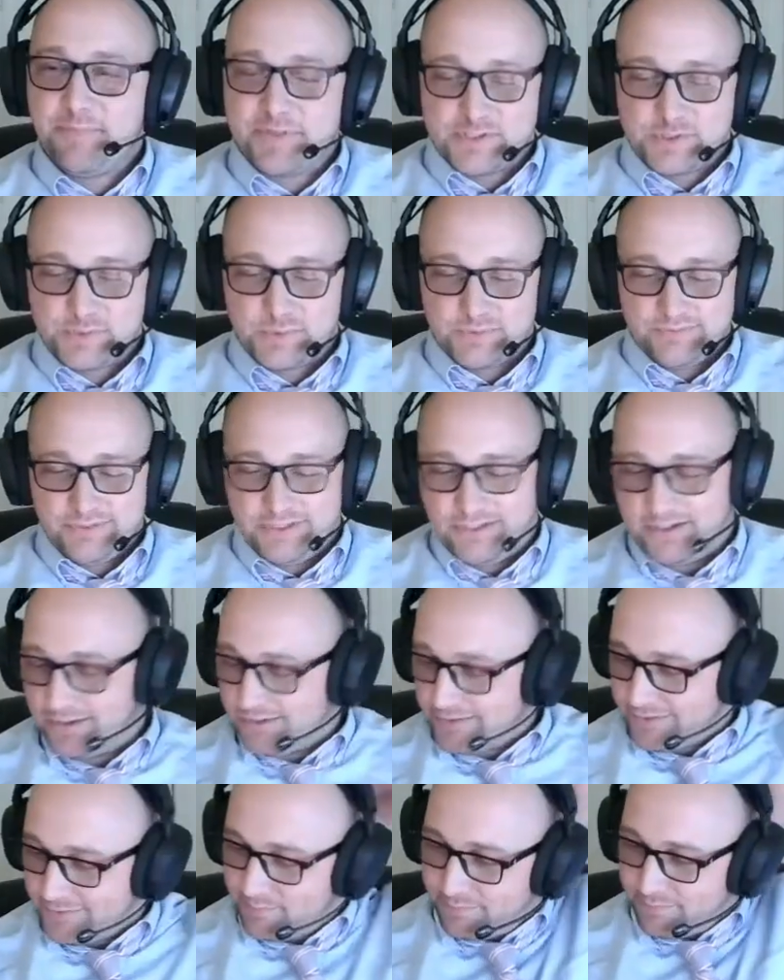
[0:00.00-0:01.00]
and he
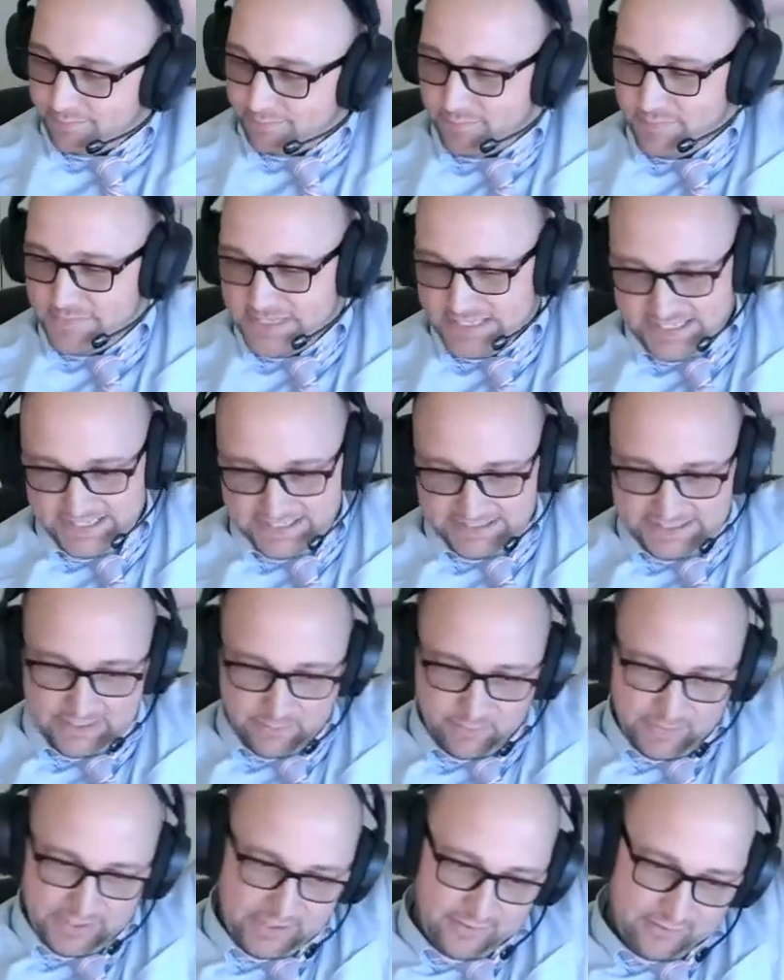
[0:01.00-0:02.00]
ticked
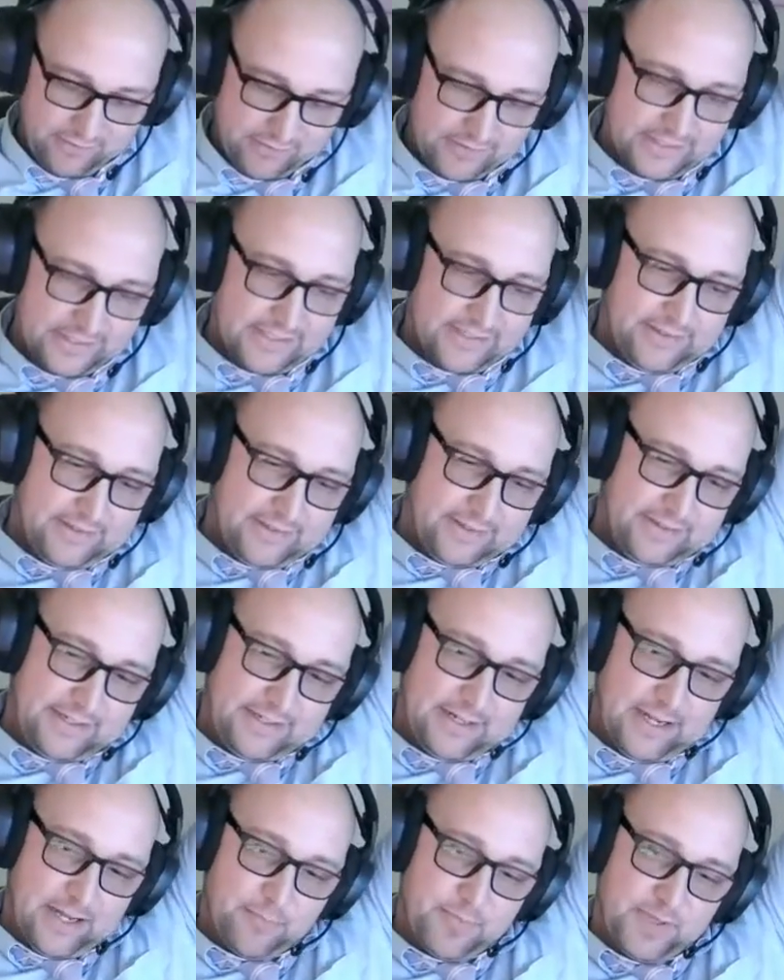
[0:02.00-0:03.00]
at me, or
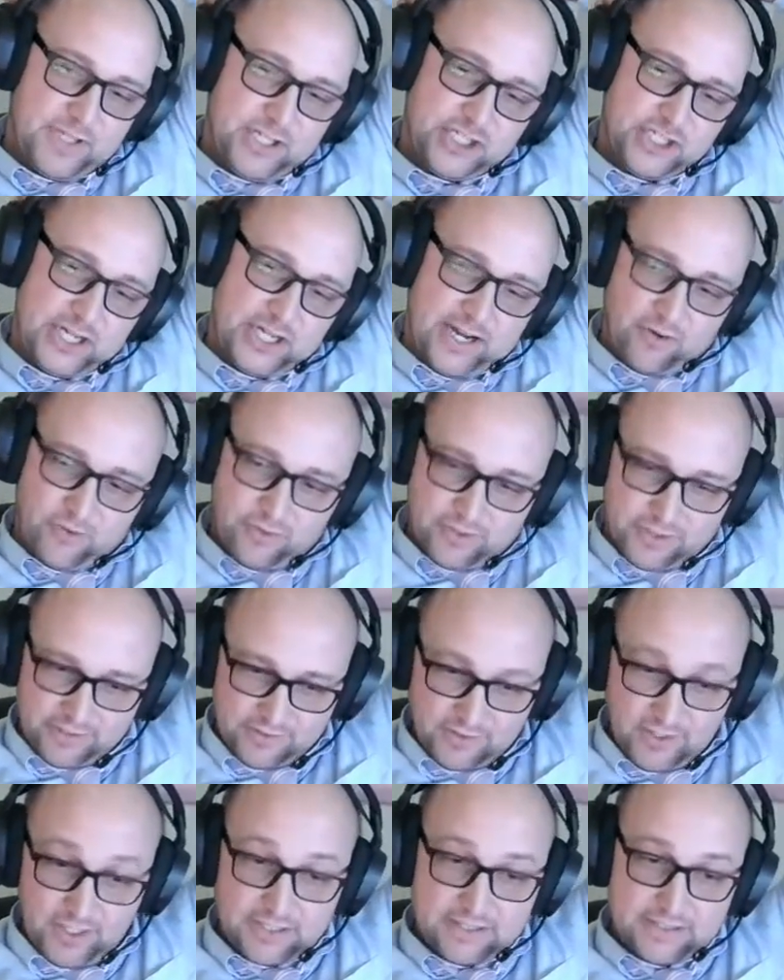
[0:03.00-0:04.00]
he'd hop in the shower.
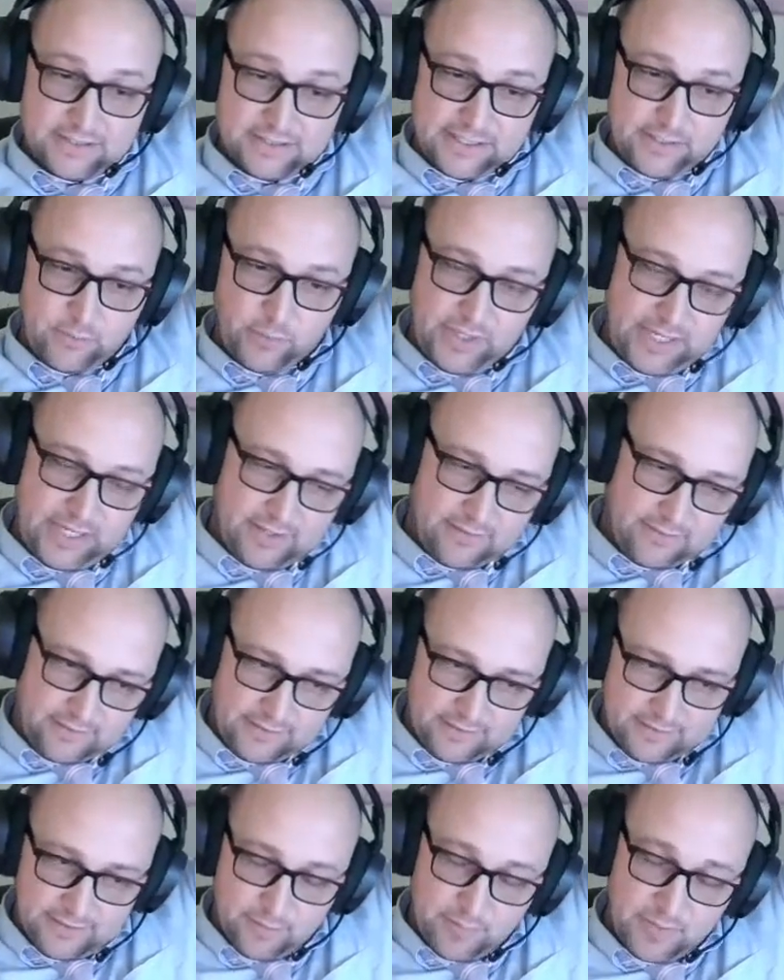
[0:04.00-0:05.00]
And luckily, we had
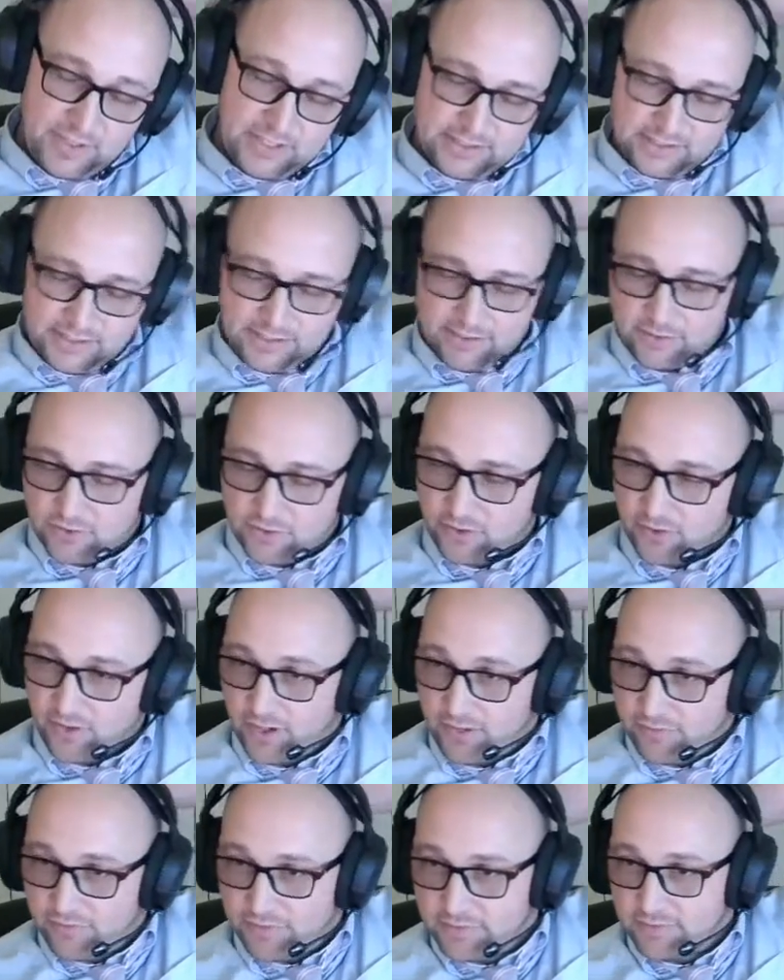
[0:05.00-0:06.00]
the ability to turn
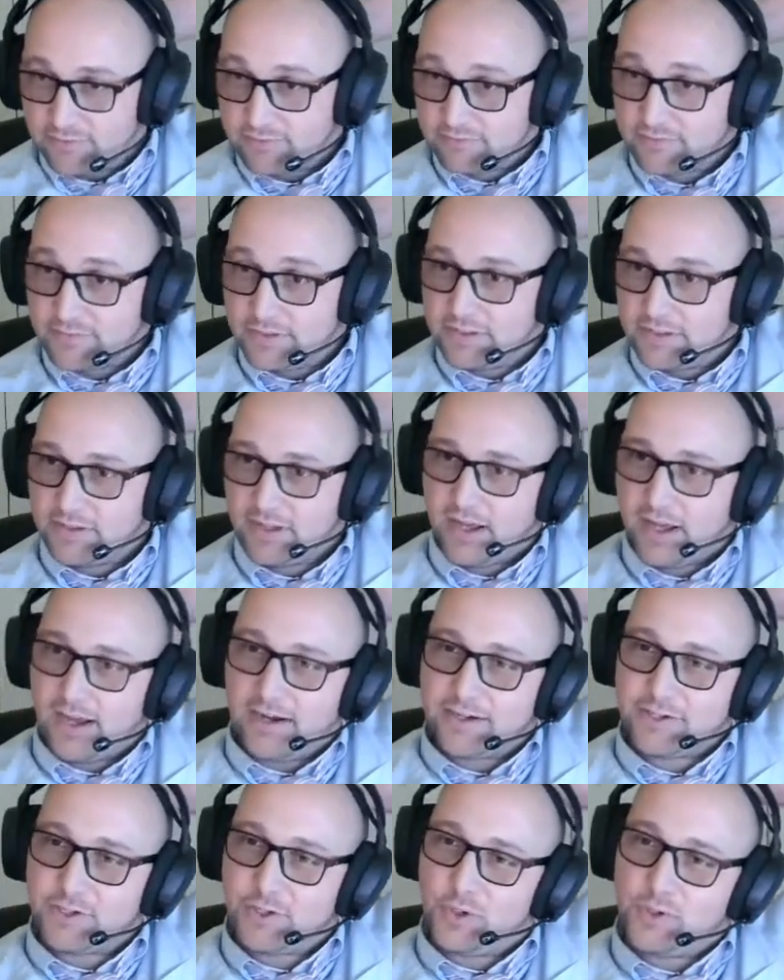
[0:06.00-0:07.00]
off the
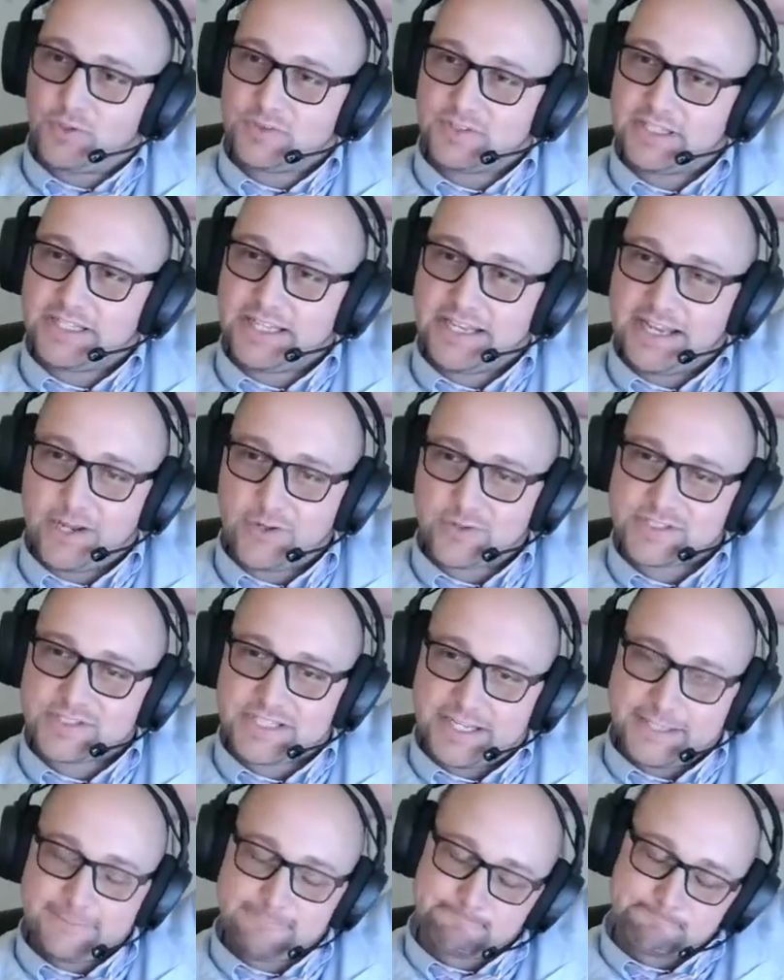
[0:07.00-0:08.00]
hot and cold on the
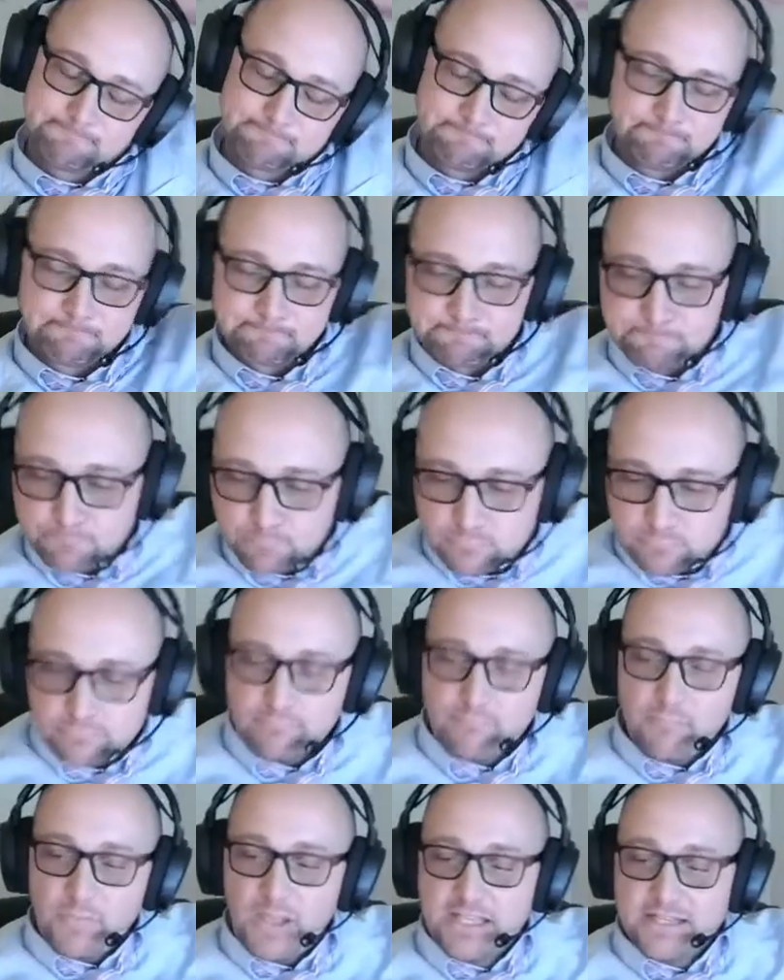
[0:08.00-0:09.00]
outside,
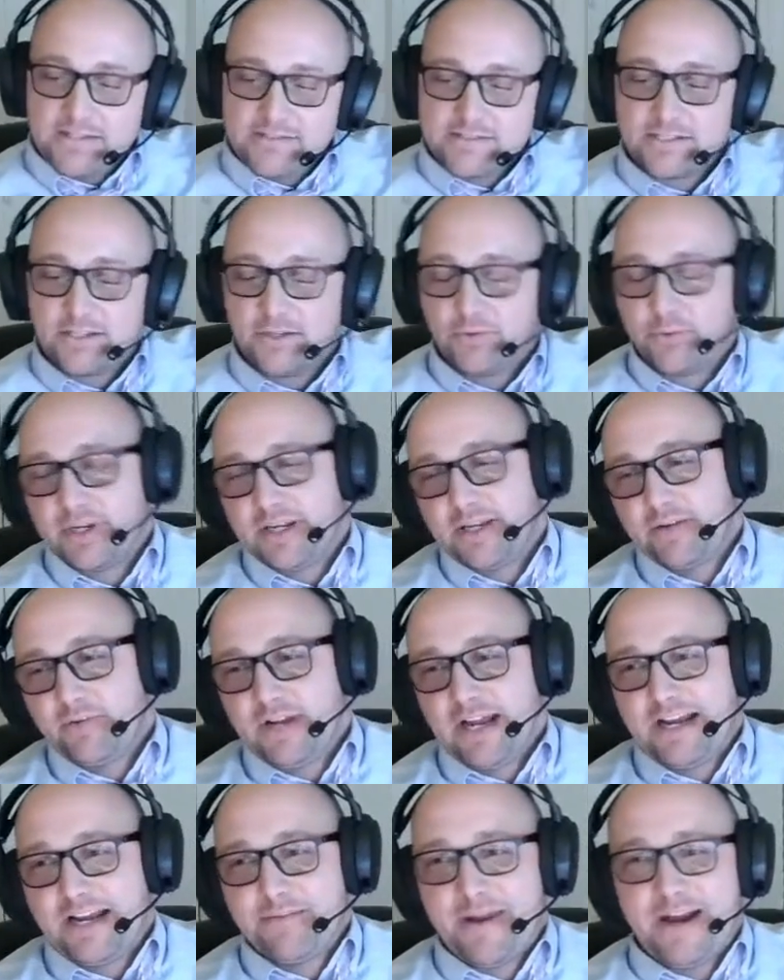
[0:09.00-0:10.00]
and so we
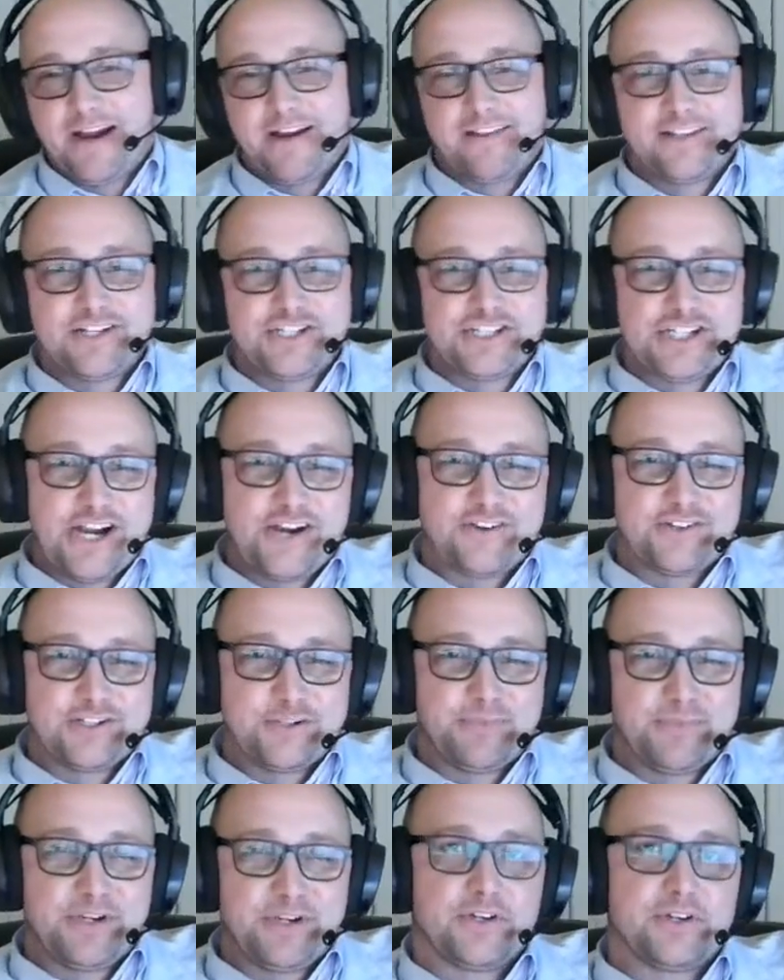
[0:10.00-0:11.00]
got him out of the shower a
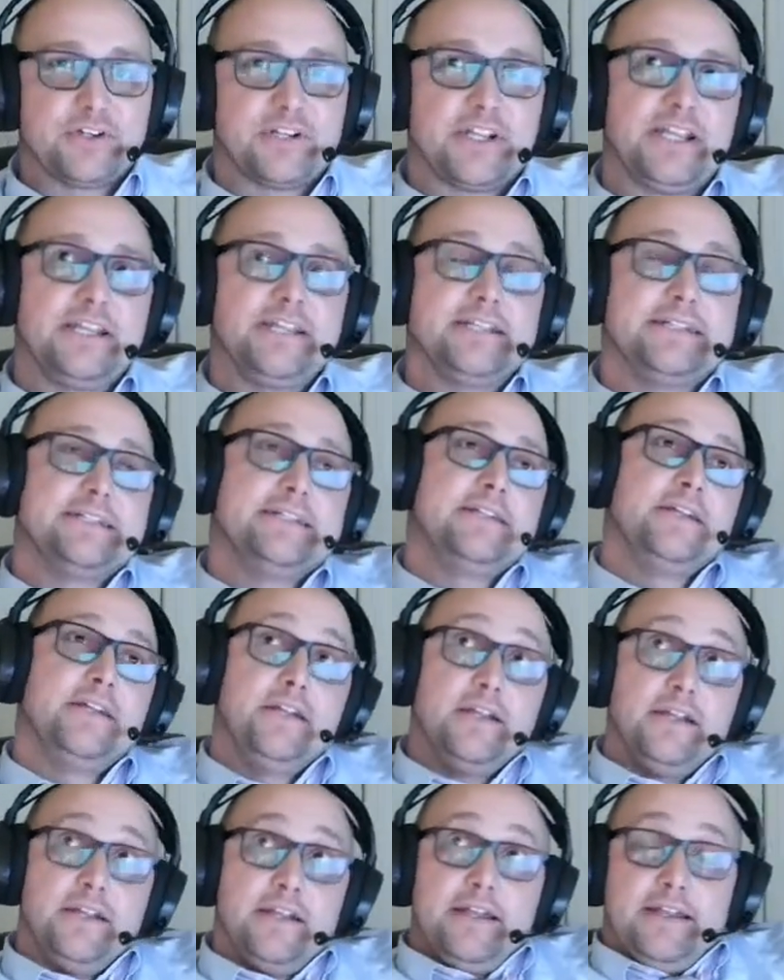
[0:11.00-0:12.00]
little bit early.
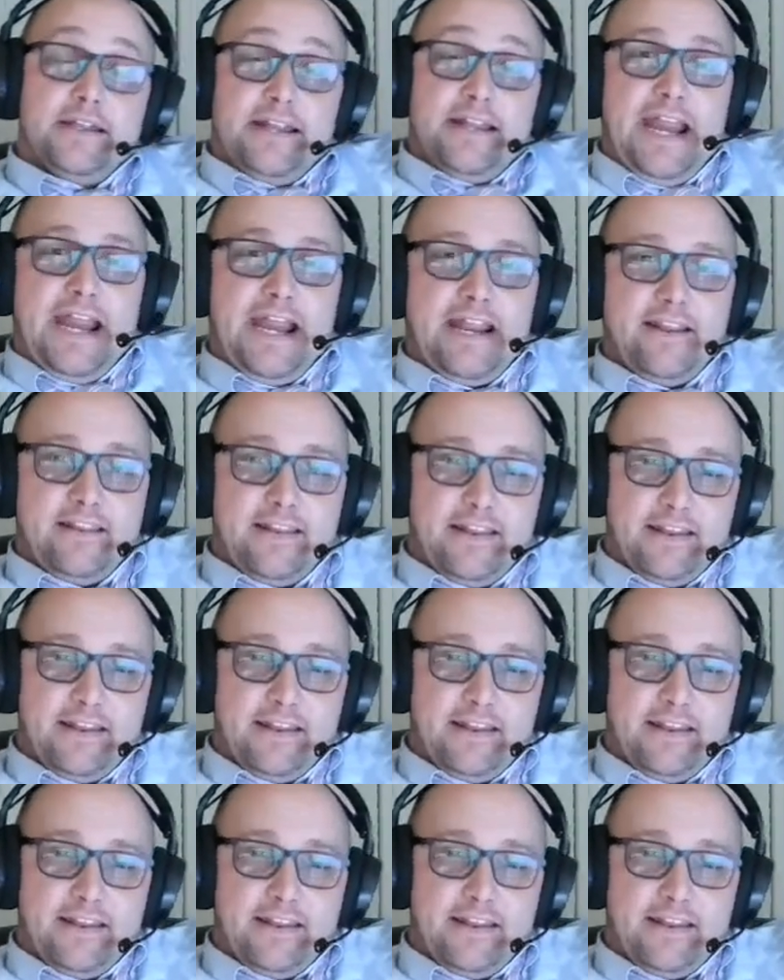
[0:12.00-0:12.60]
And